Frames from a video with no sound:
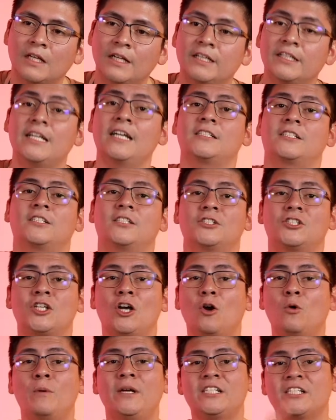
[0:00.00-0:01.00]
Yes,
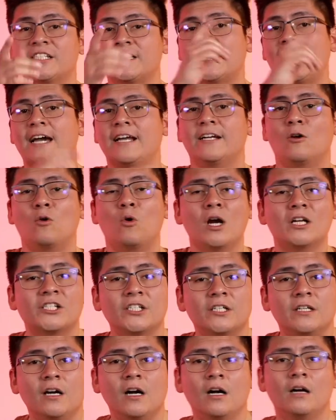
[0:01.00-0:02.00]
so we just got a
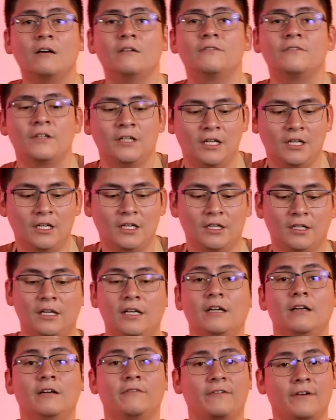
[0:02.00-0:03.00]
question of
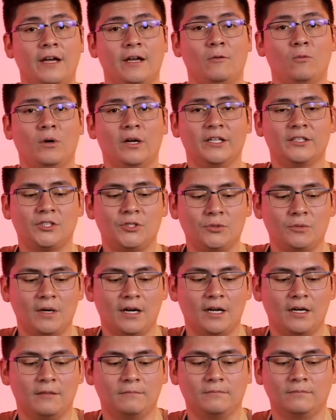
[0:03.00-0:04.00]
if I wanted to,
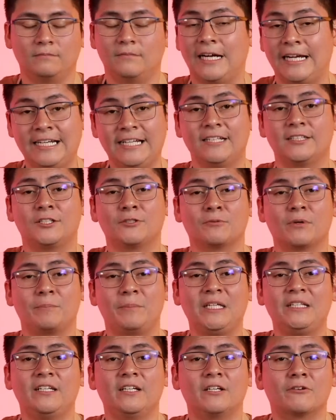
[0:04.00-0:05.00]
I needed to
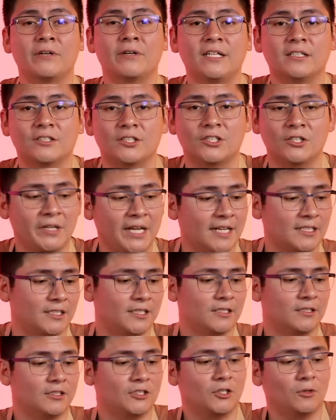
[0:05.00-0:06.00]
repeat the ingredients. So
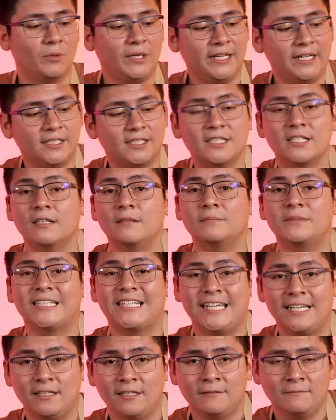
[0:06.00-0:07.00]
yes, so we need some
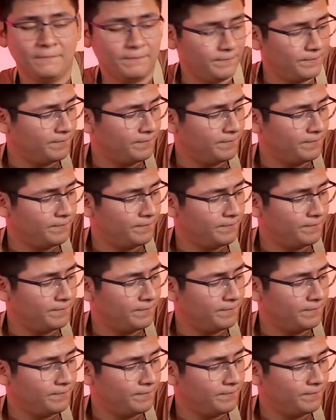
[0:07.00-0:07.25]
tequila.